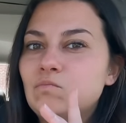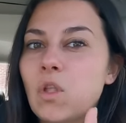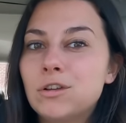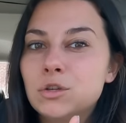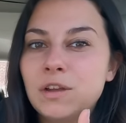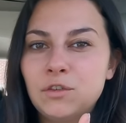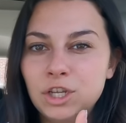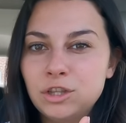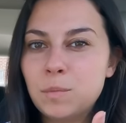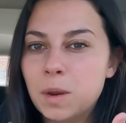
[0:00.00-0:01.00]
Also, I feel
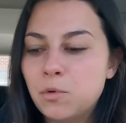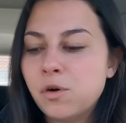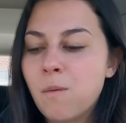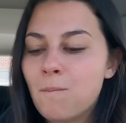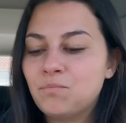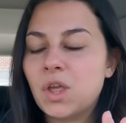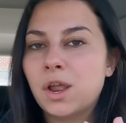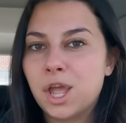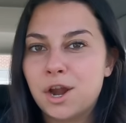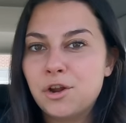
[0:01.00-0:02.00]
like the people
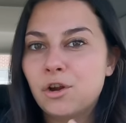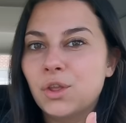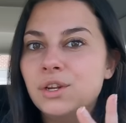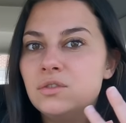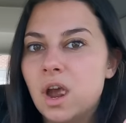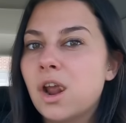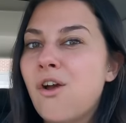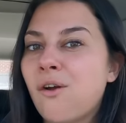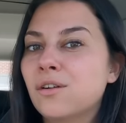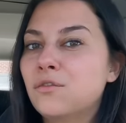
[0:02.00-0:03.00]
that get it are like
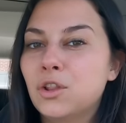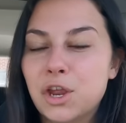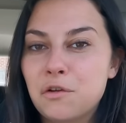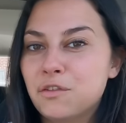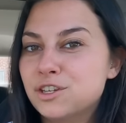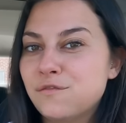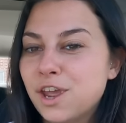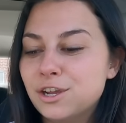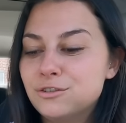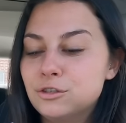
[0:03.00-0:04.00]
diehard Filet-O-Fish
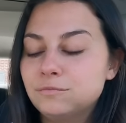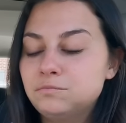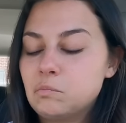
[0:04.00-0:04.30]
fans.